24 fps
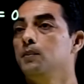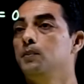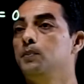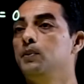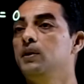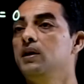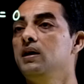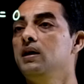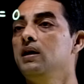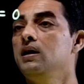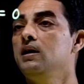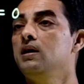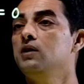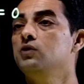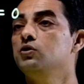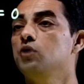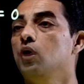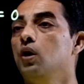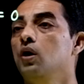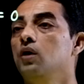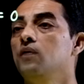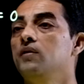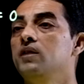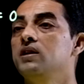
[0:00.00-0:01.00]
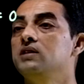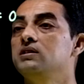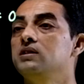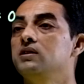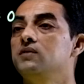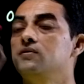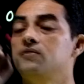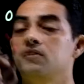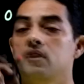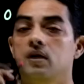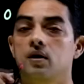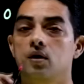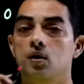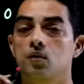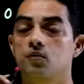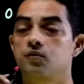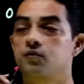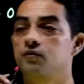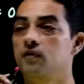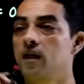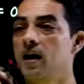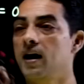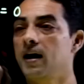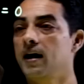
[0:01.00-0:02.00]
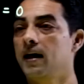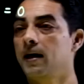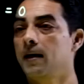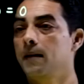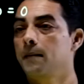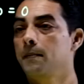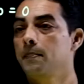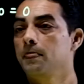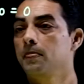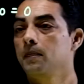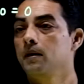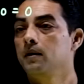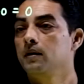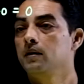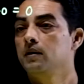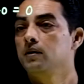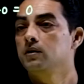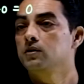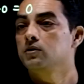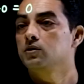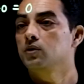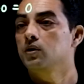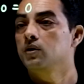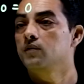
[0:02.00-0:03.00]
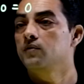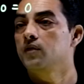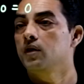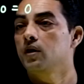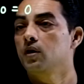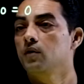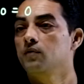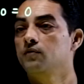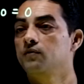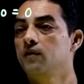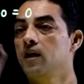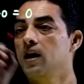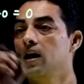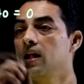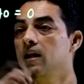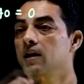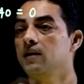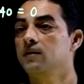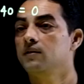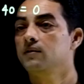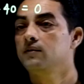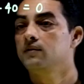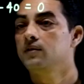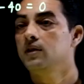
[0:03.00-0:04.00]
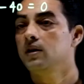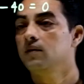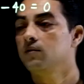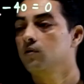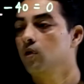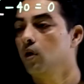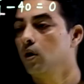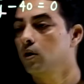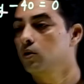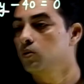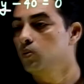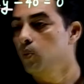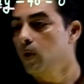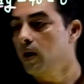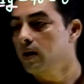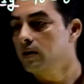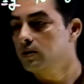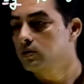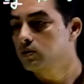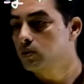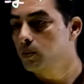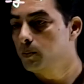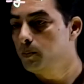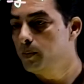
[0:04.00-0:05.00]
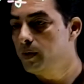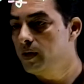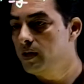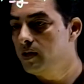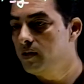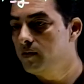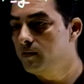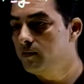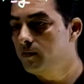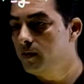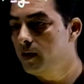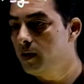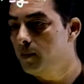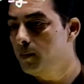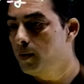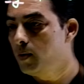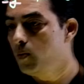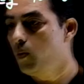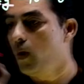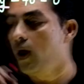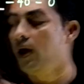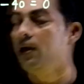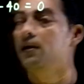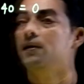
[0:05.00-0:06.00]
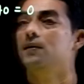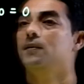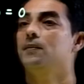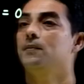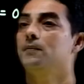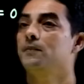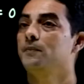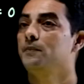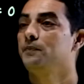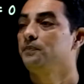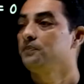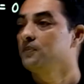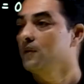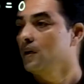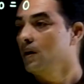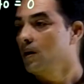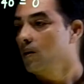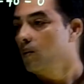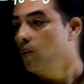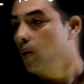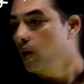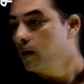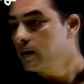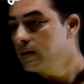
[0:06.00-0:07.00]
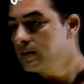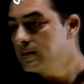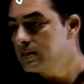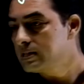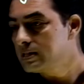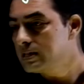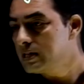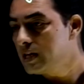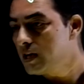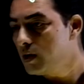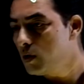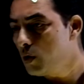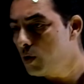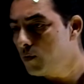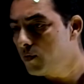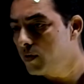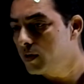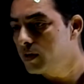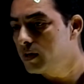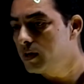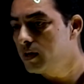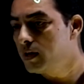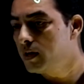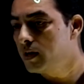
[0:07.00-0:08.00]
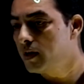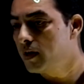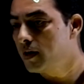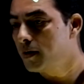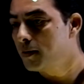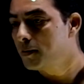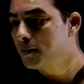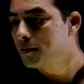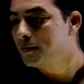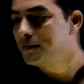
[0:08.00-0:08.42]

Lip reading: B is always in front of y. So in front of y, we have got 1. So b will be 1. What is c over here?